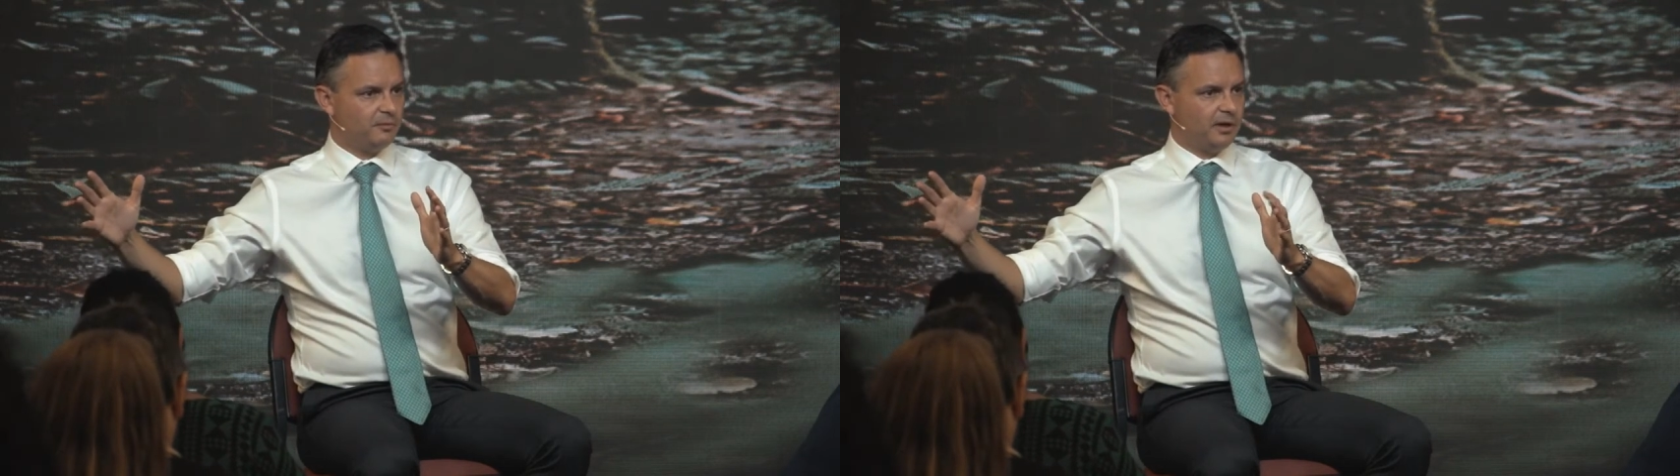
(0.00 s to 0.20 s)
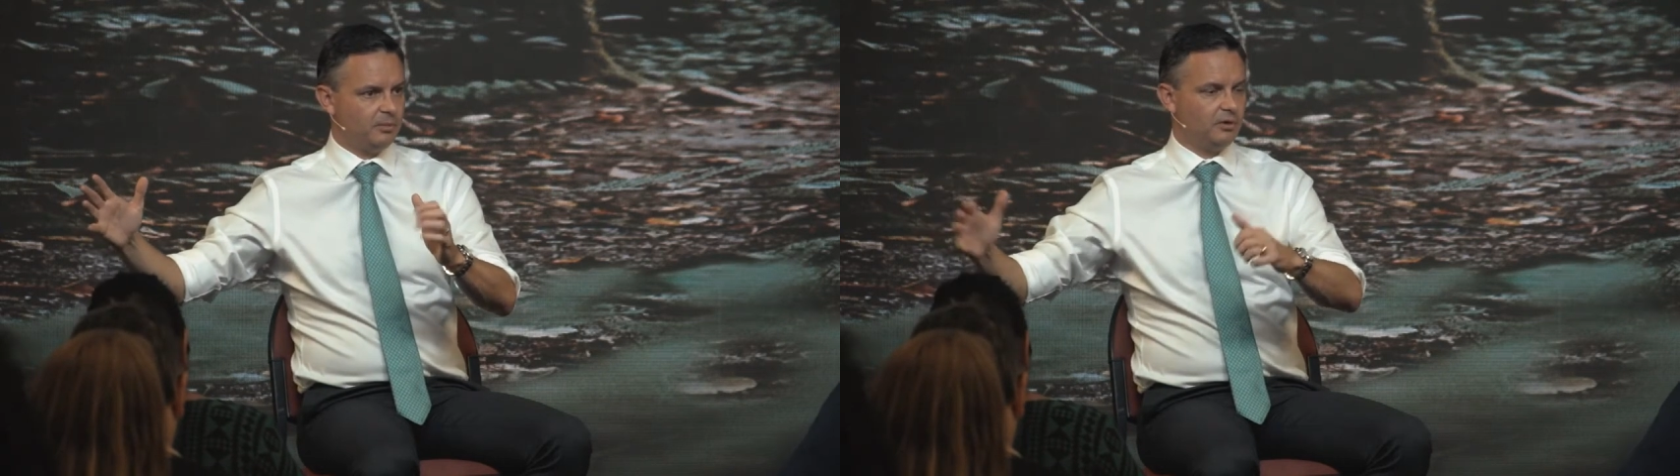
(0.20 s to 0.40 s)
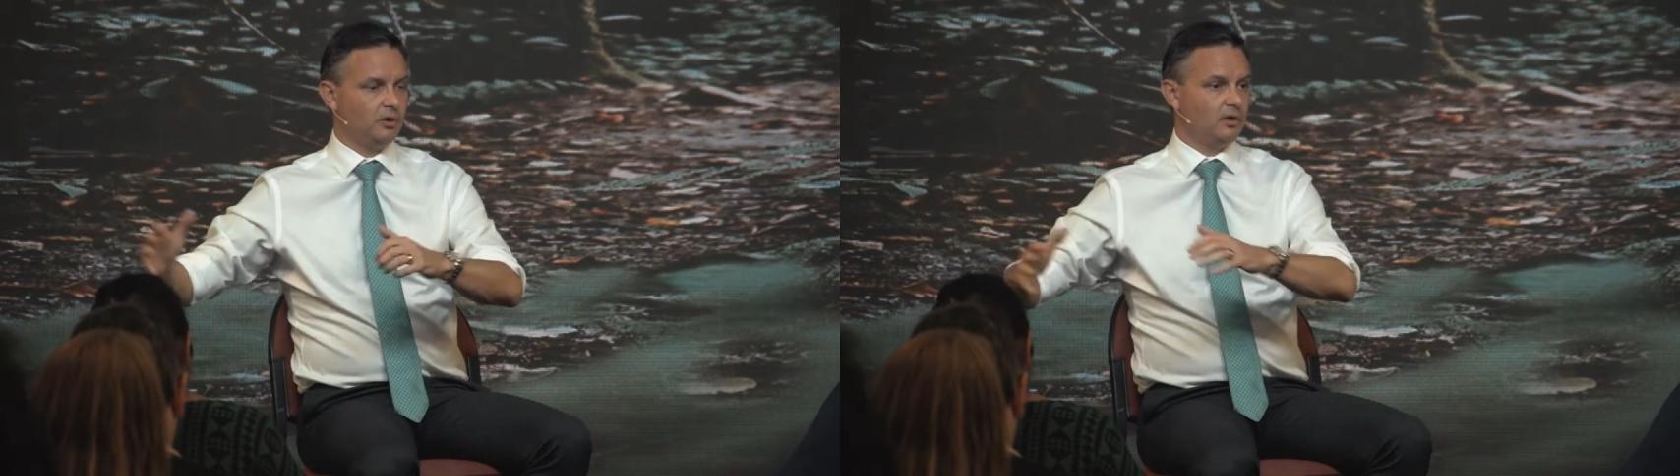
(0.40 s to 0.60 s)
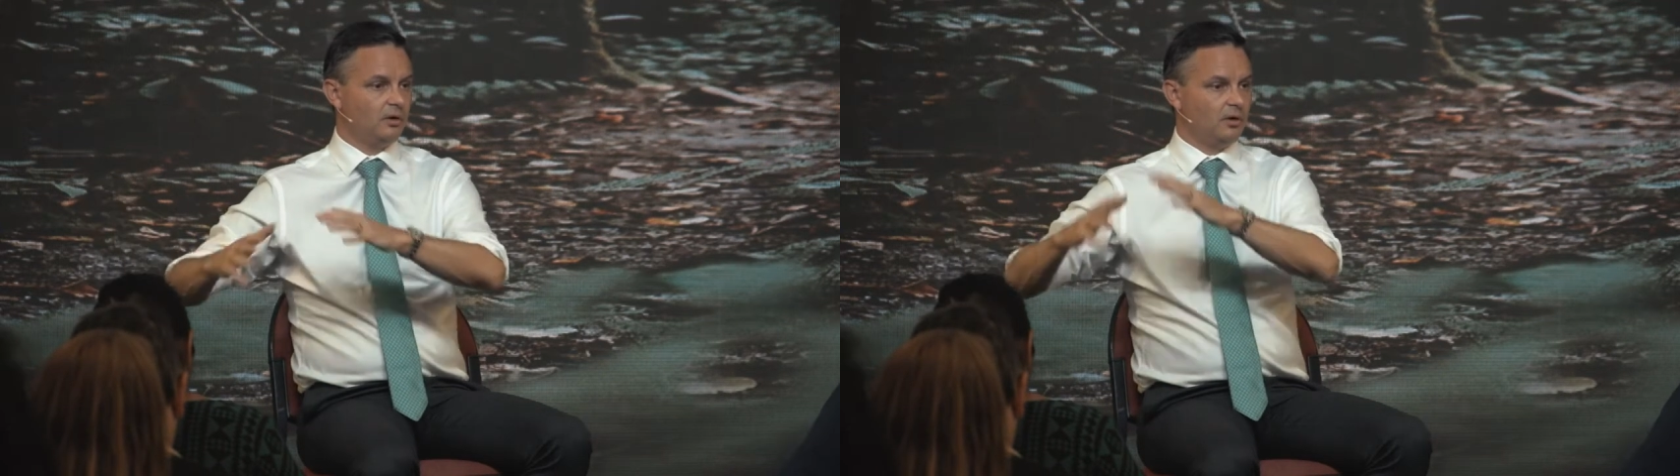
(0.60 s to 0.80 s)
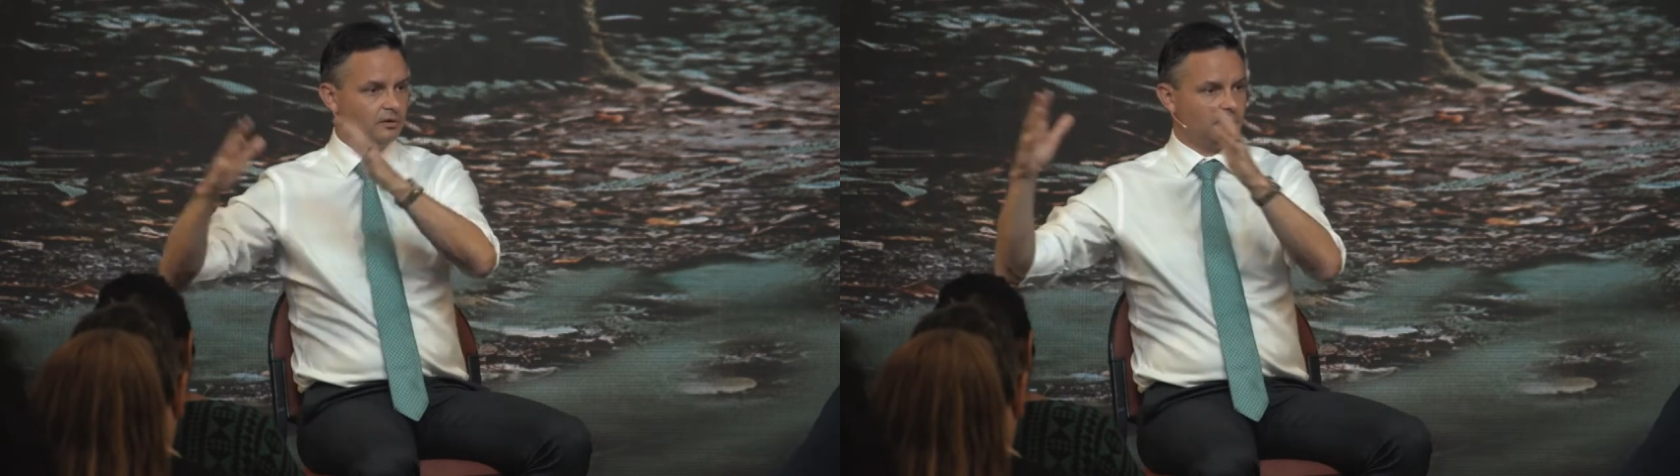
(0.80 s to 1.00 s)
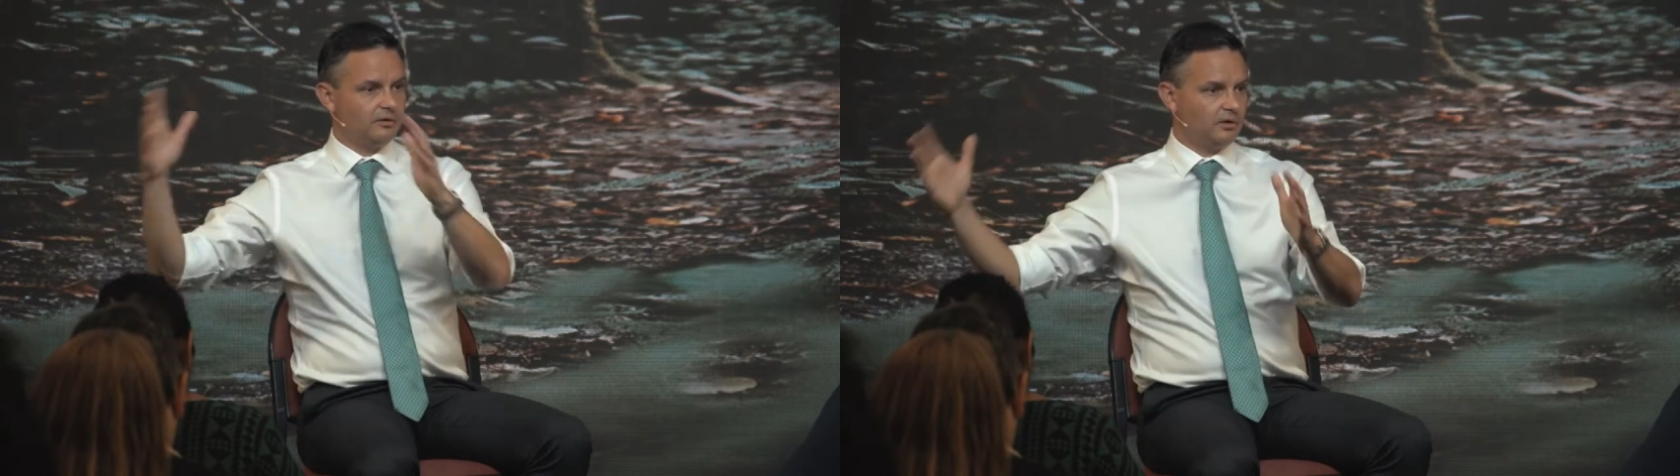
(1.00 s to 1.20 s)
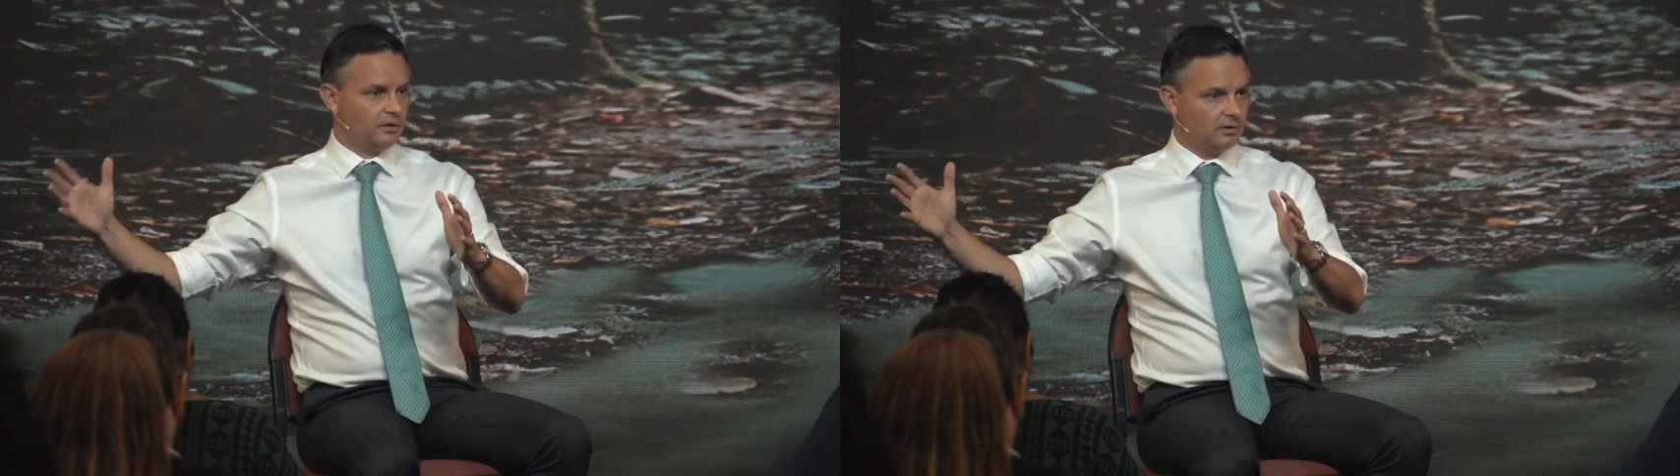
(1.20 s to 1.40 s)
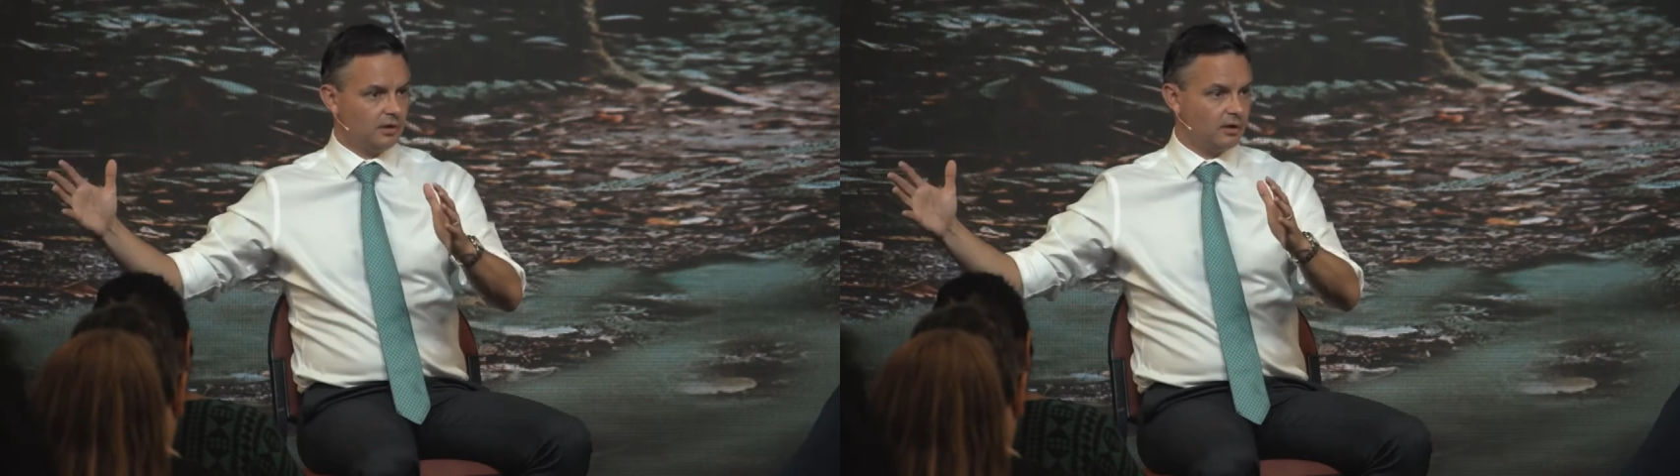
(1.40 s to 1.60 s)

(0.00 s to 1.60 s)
of people who are locked into